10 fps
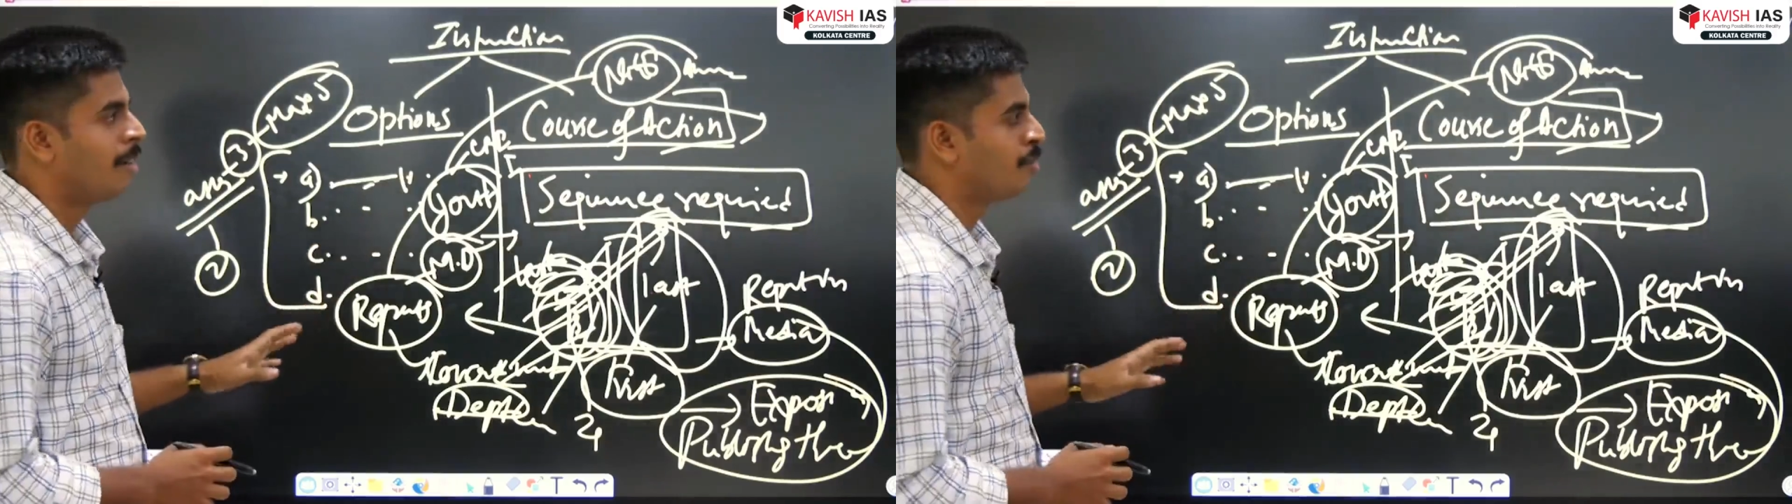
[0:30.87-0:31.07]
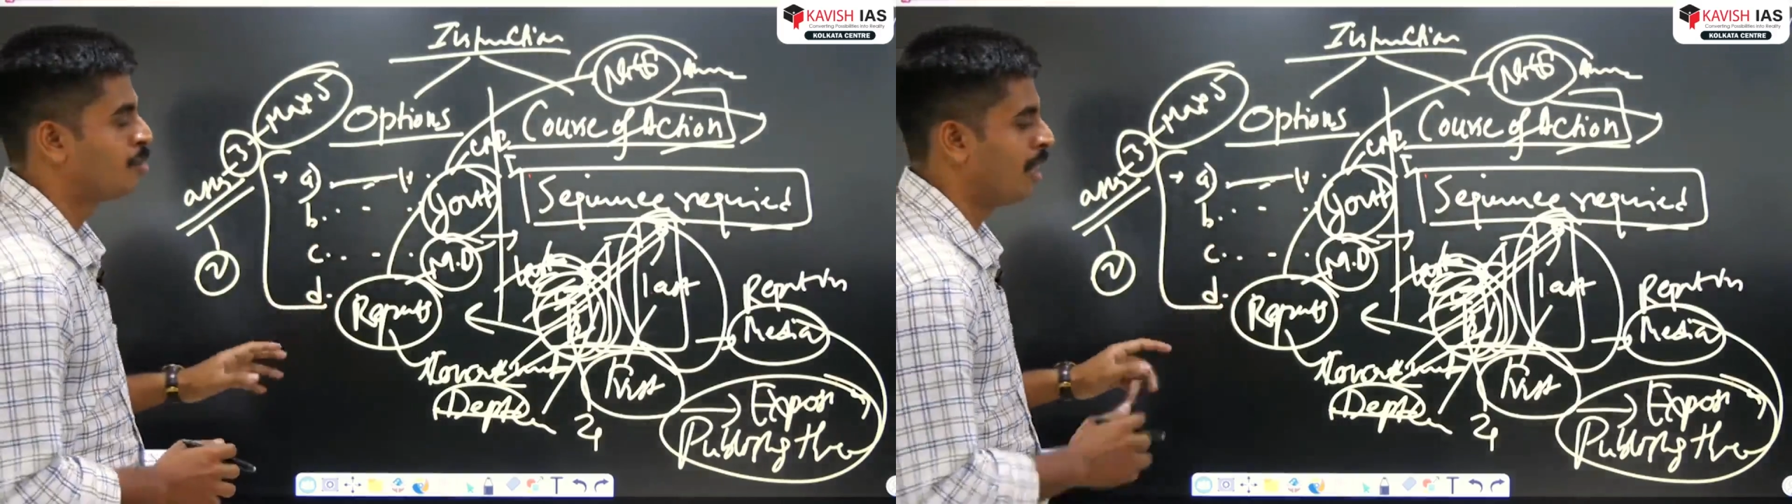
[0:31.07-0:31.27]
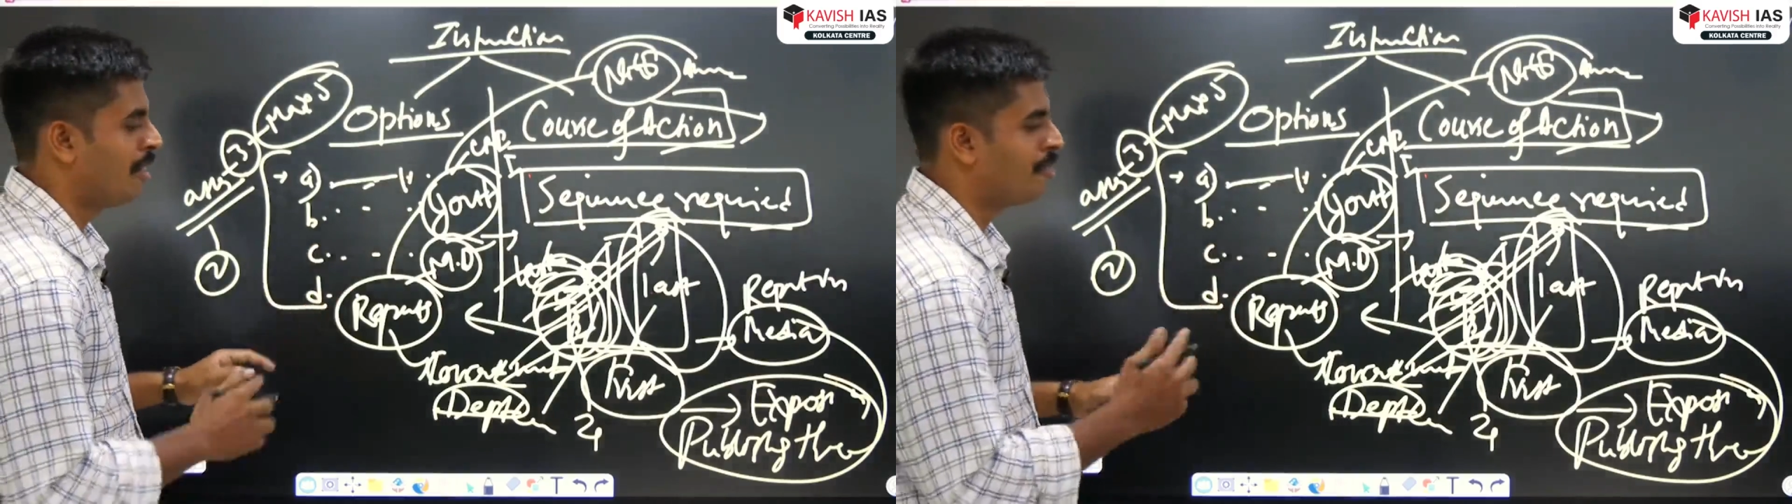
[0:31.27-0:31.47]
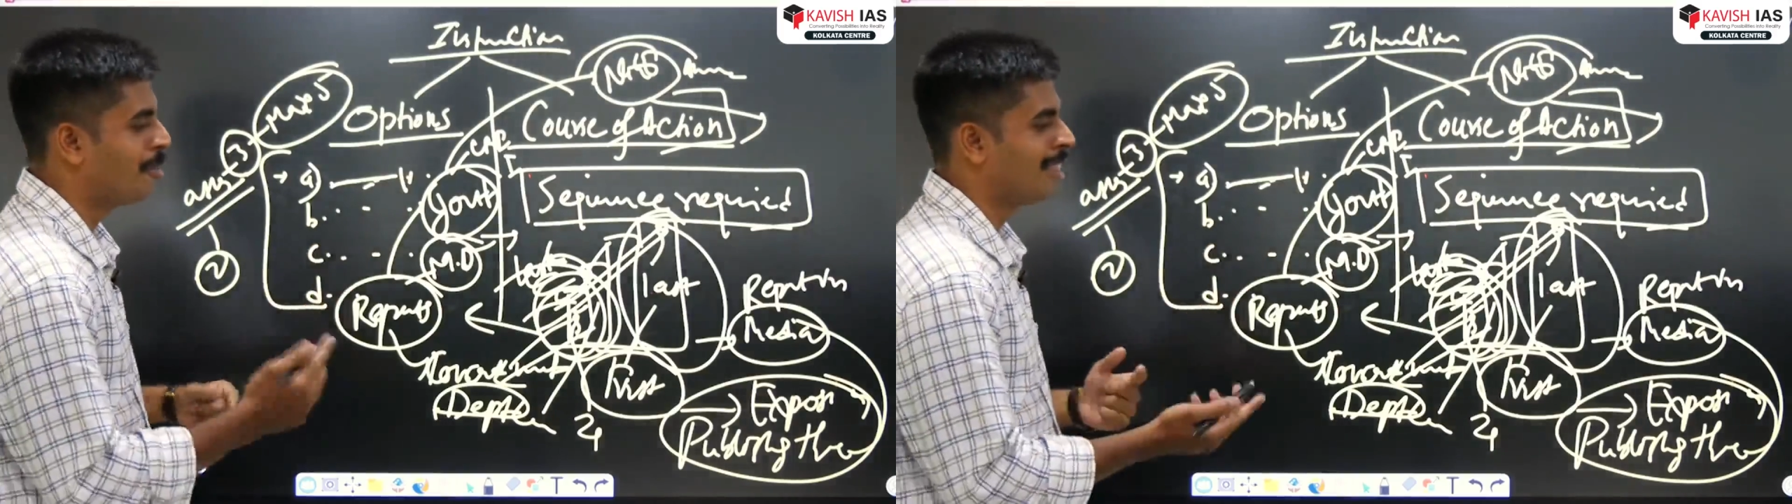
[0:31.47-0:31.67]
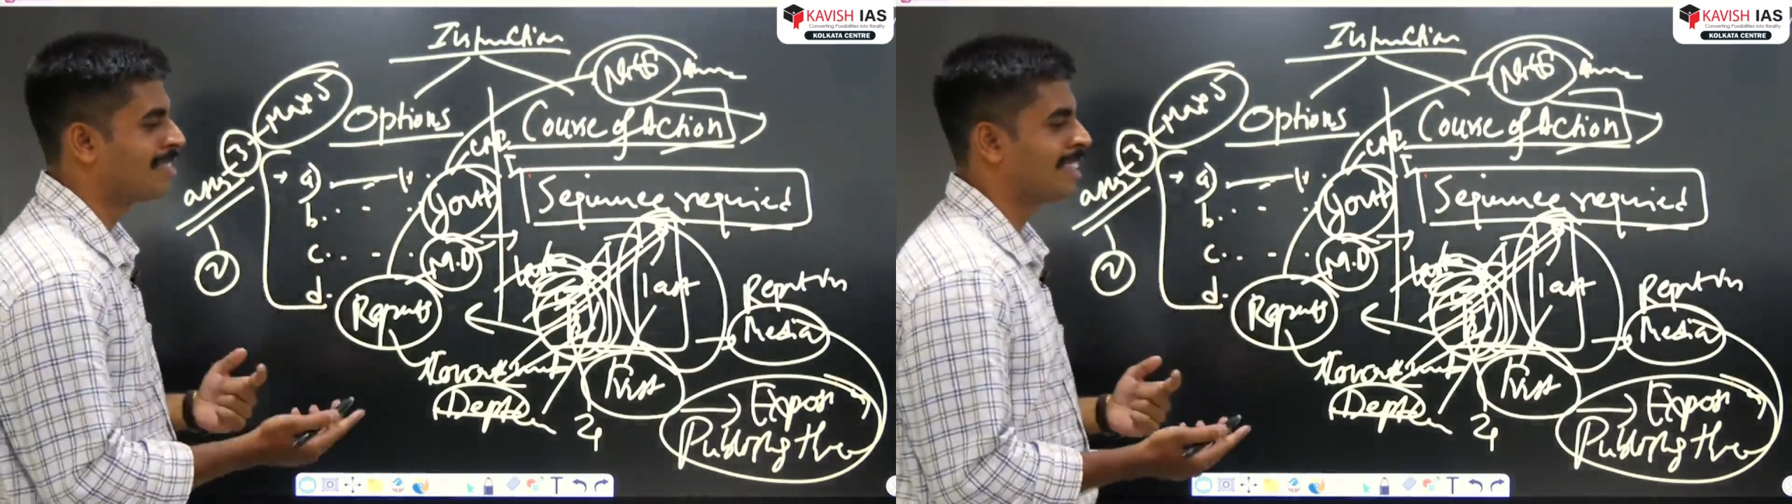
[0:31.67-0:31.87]
So if
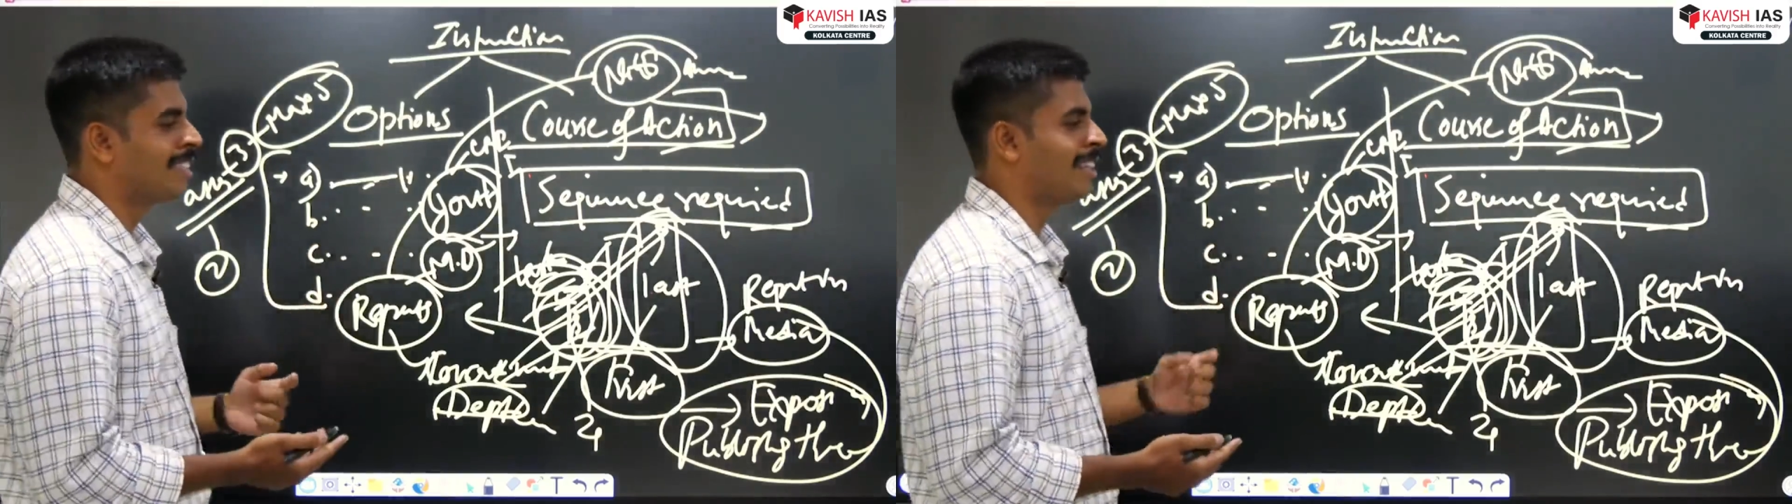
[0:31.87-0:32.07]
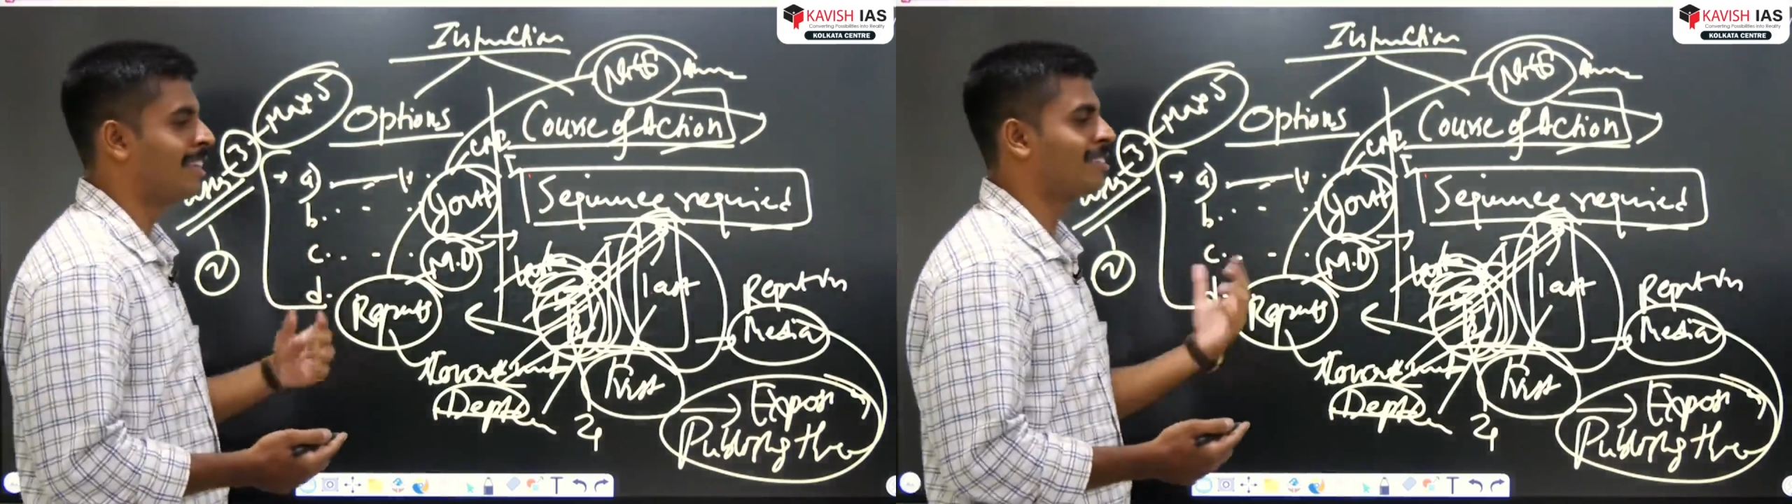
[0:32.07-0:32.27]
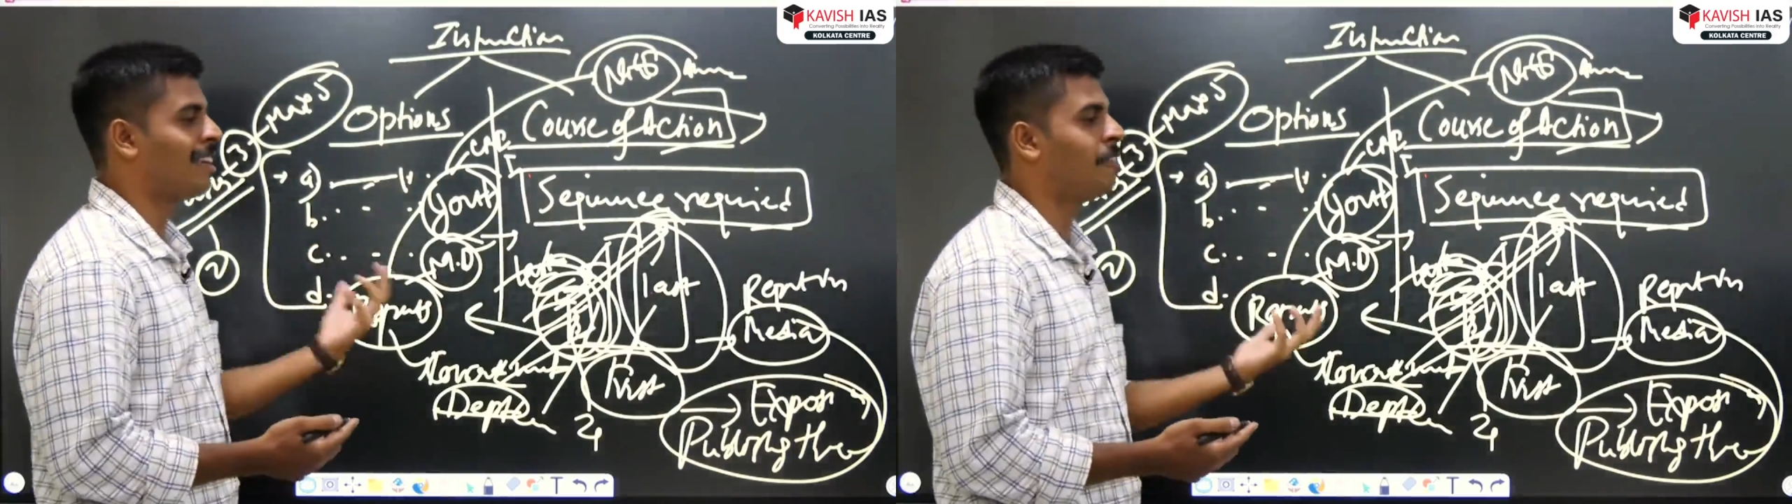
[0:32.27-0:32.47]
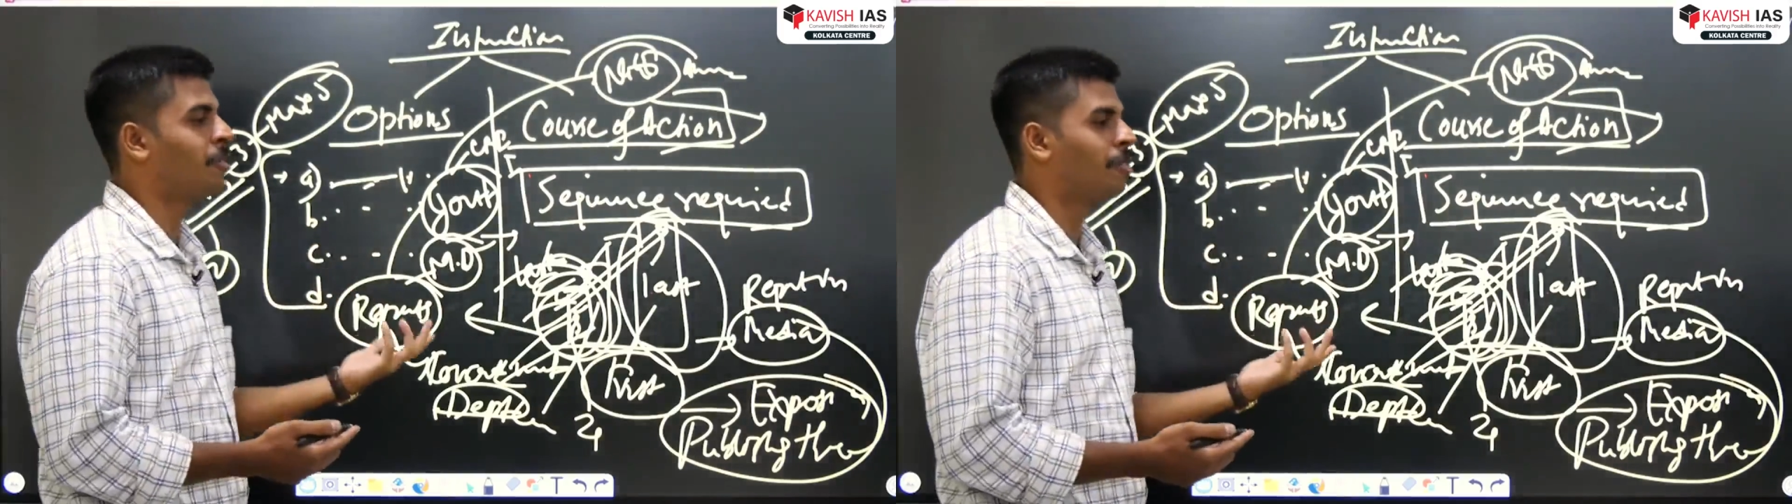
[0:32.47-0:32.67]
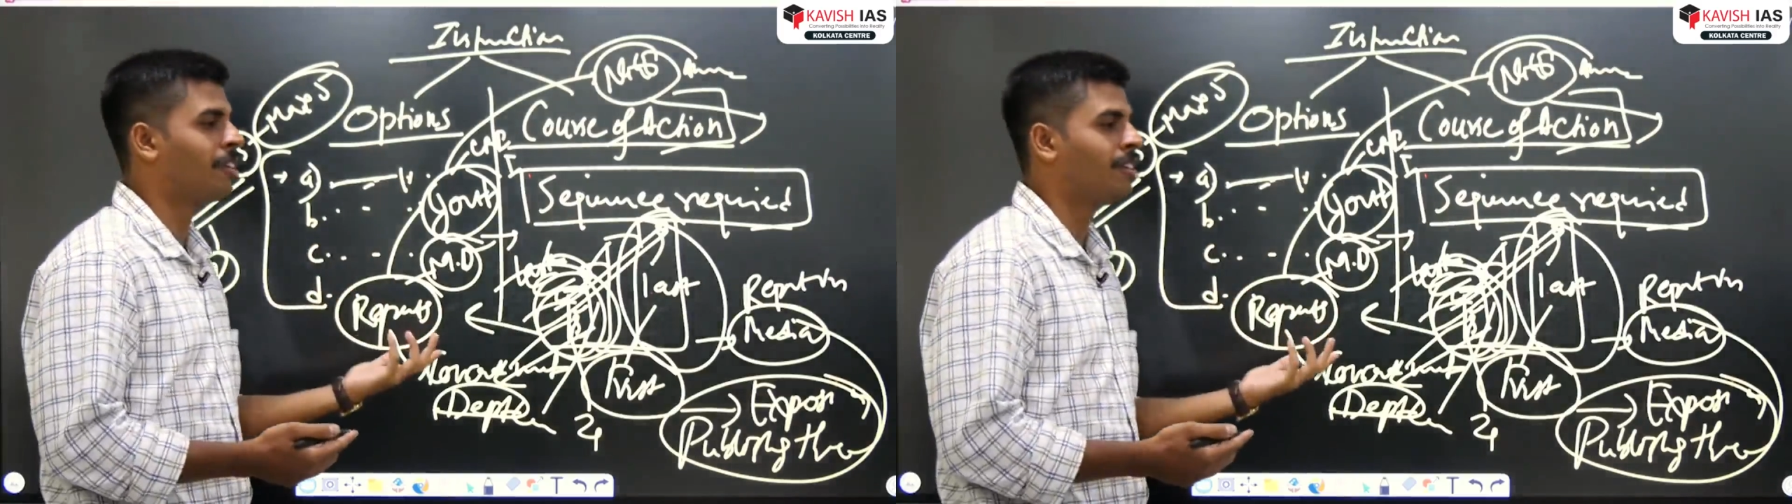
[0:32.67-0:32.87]
you are saying that yes I will
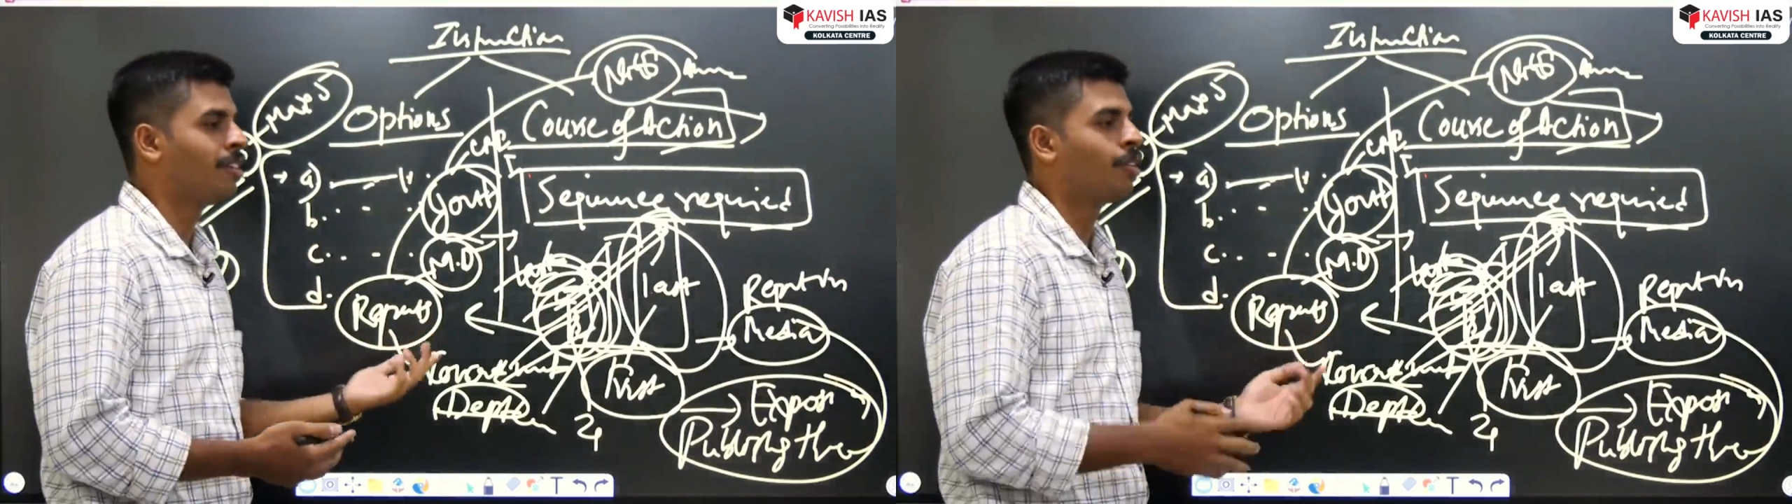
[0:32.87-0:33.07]
do it,